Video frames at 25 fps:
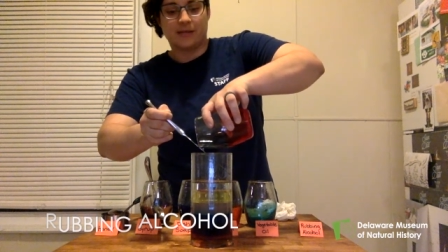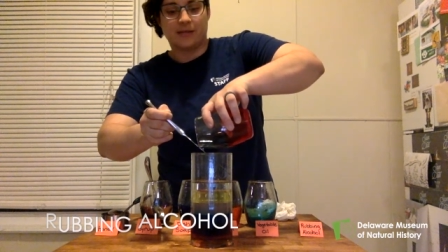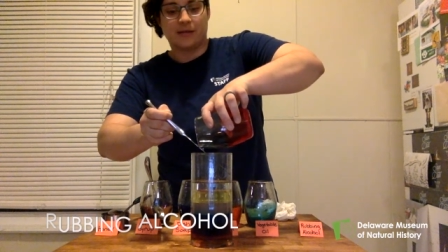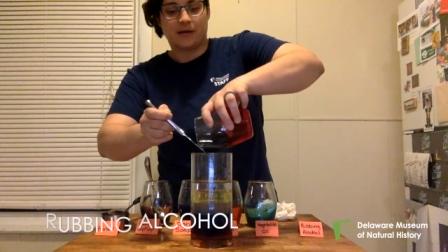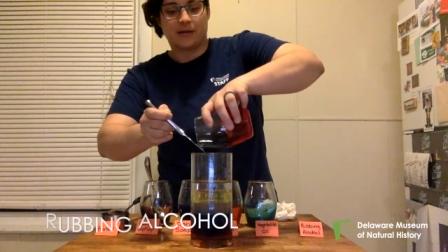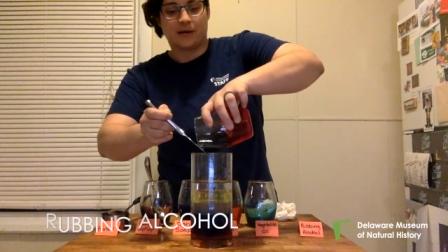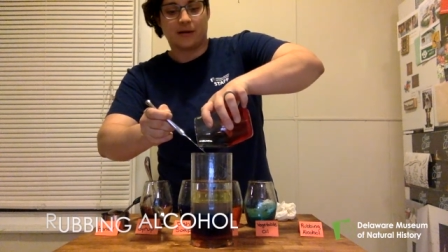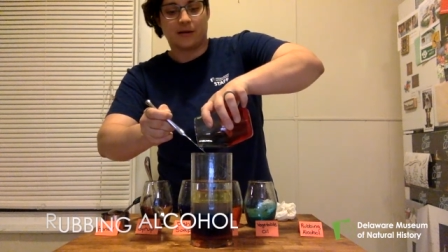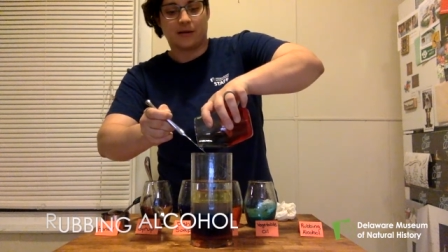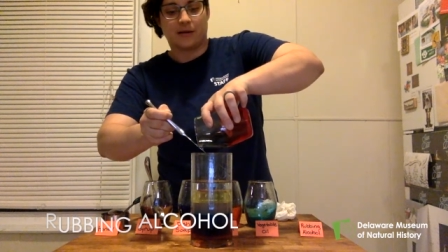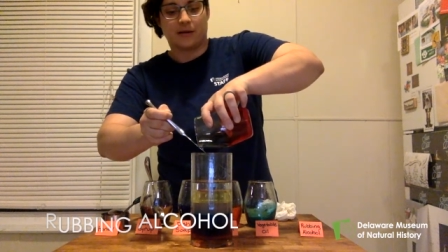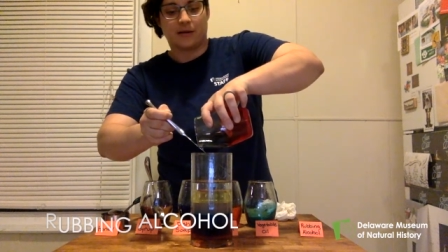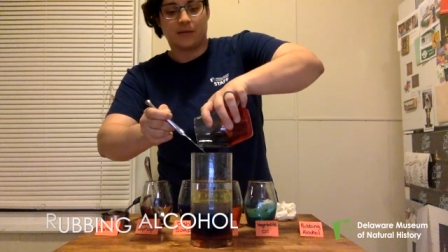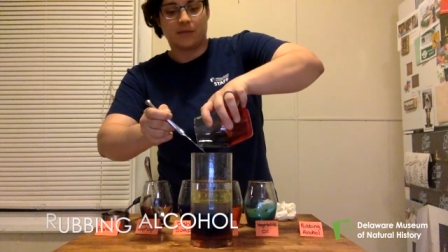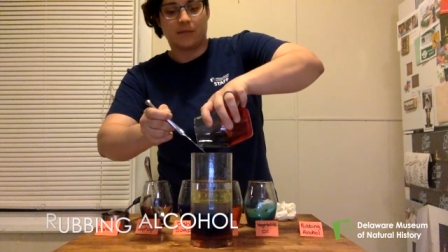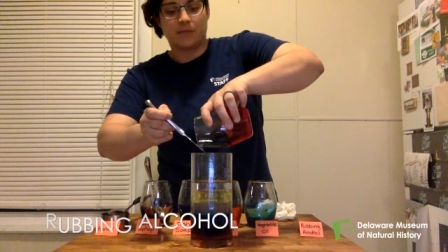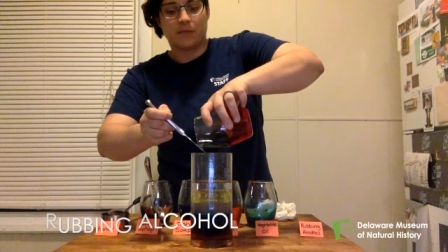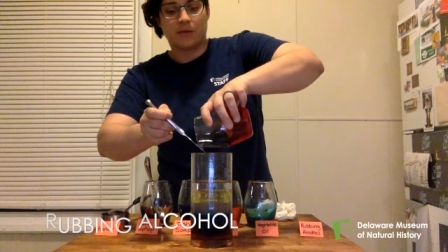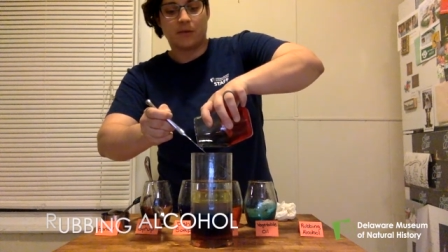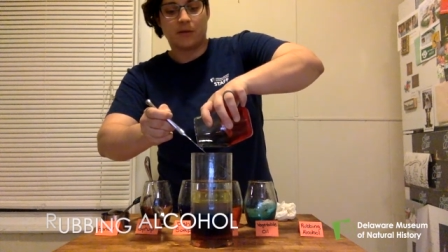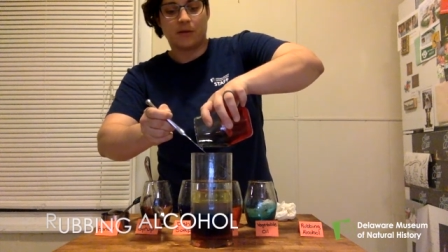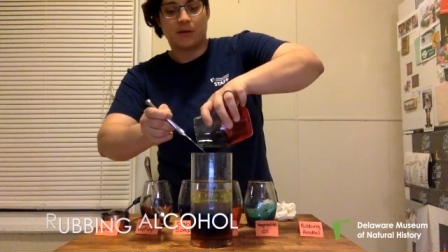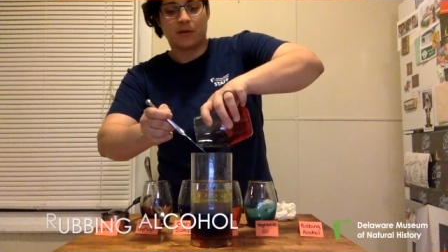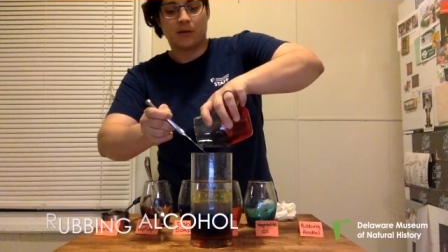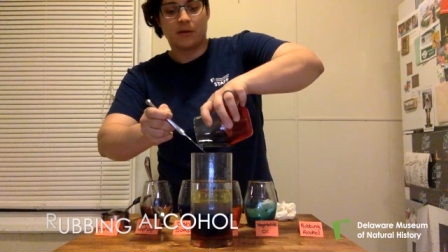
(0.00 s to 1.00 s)

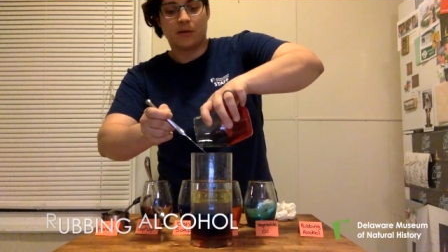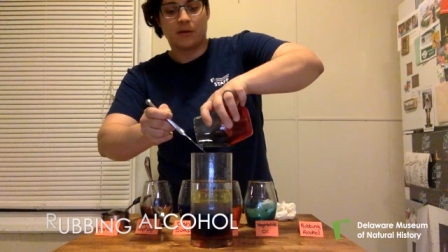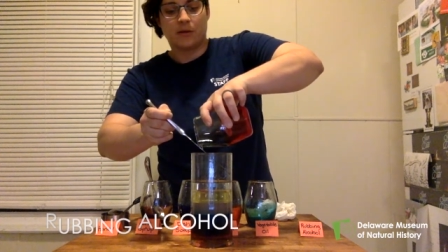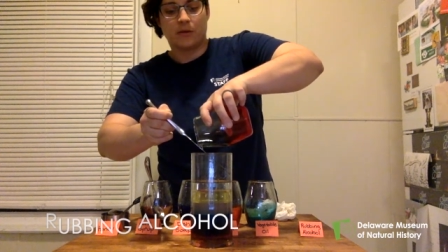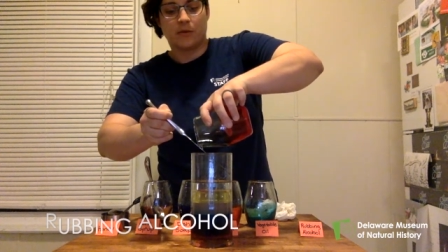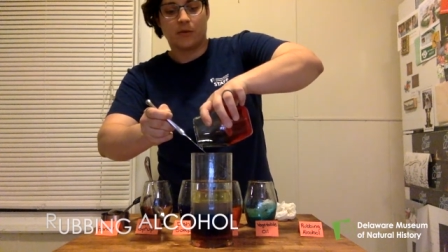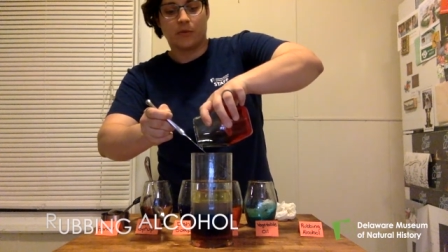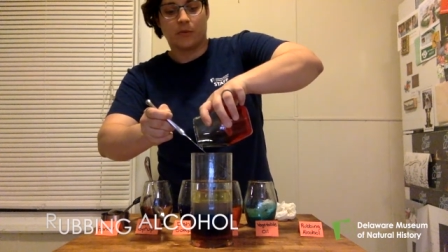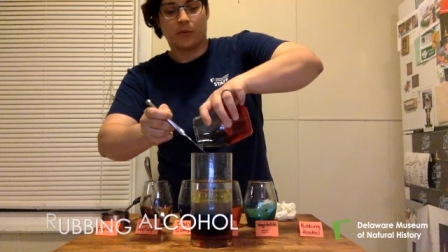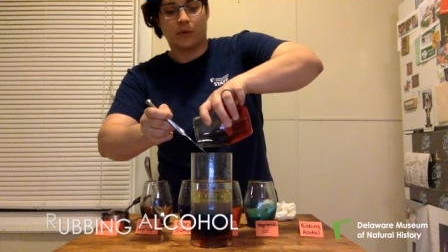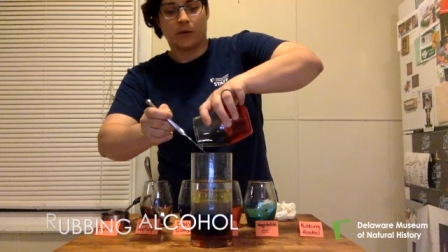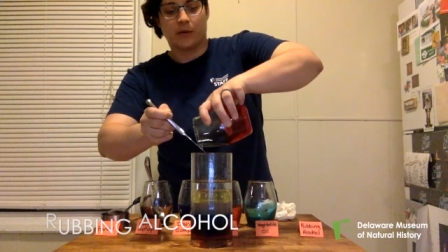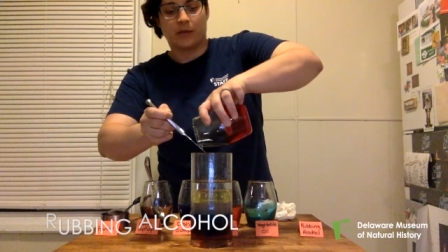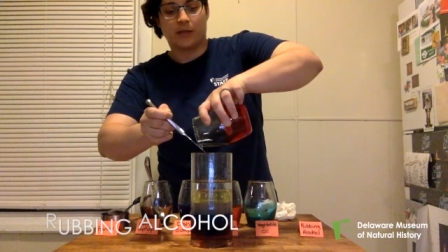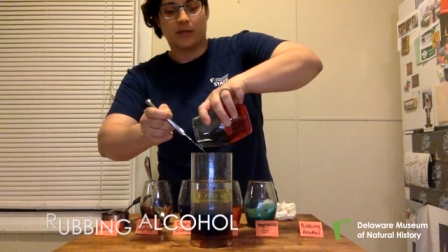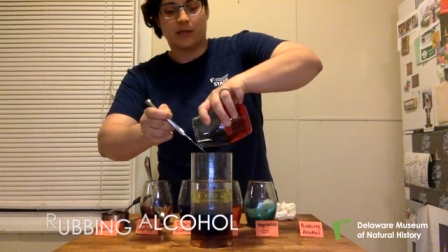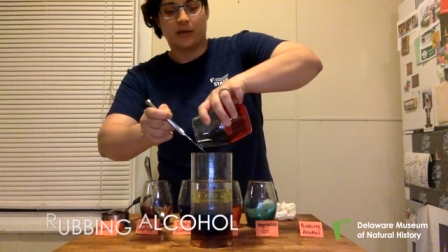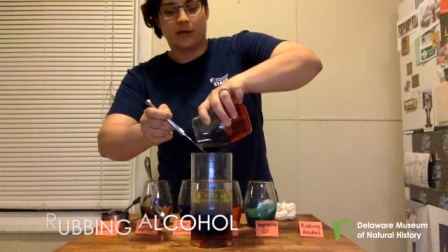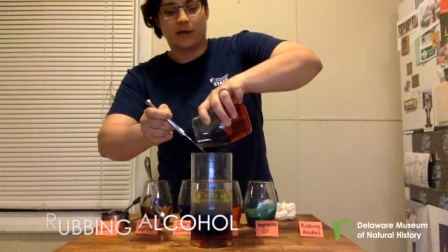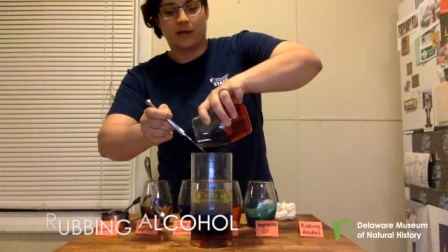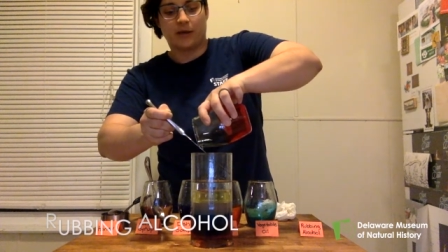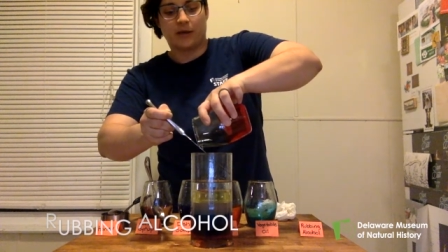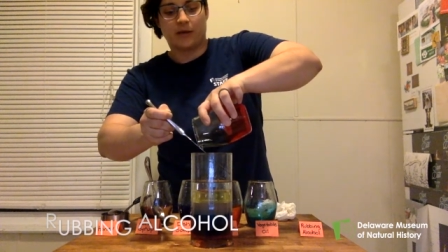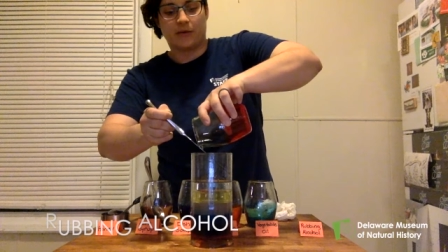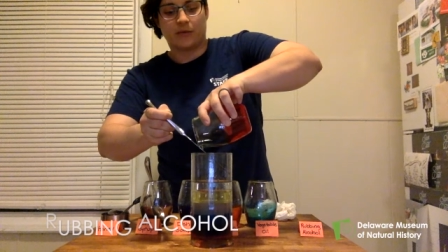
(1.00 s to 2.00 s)
column worked
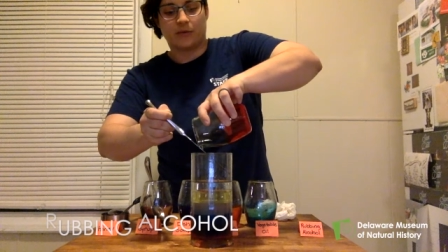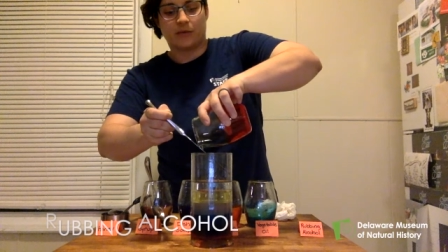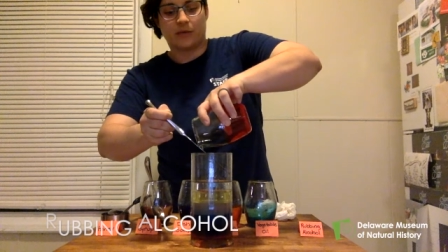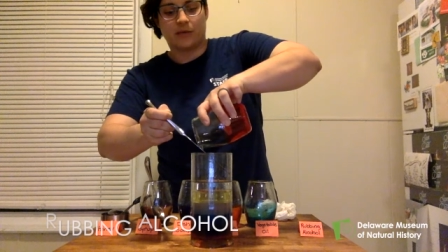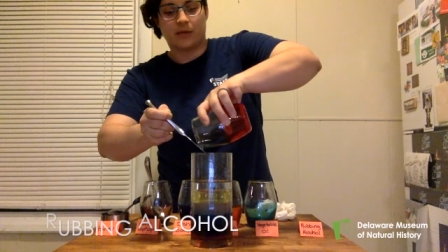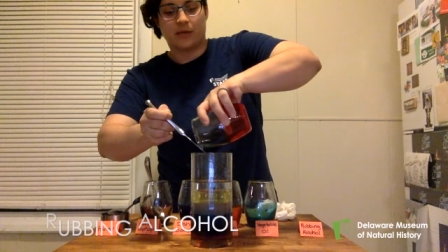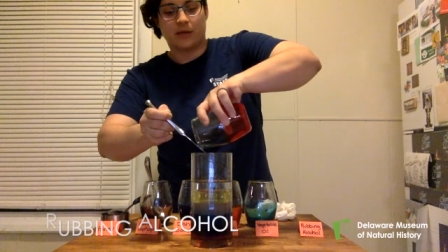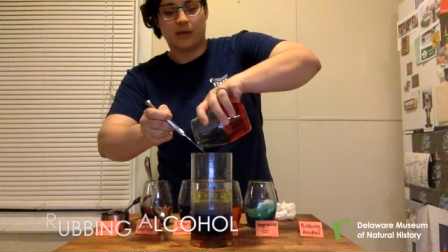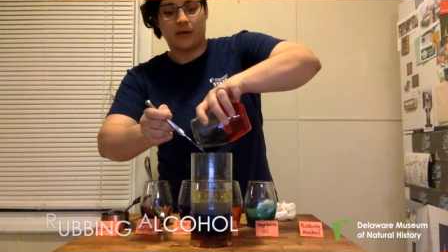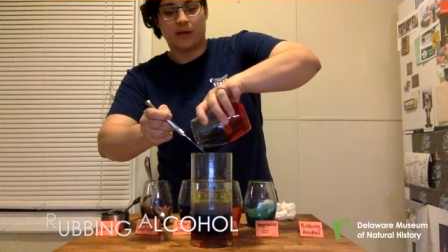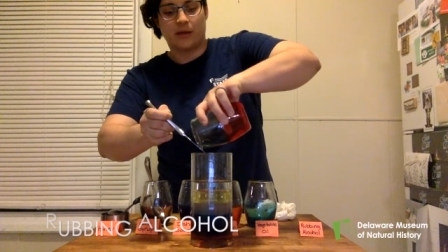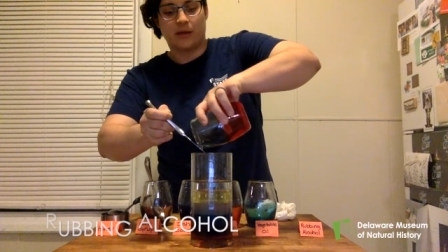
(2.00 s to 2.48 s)
out.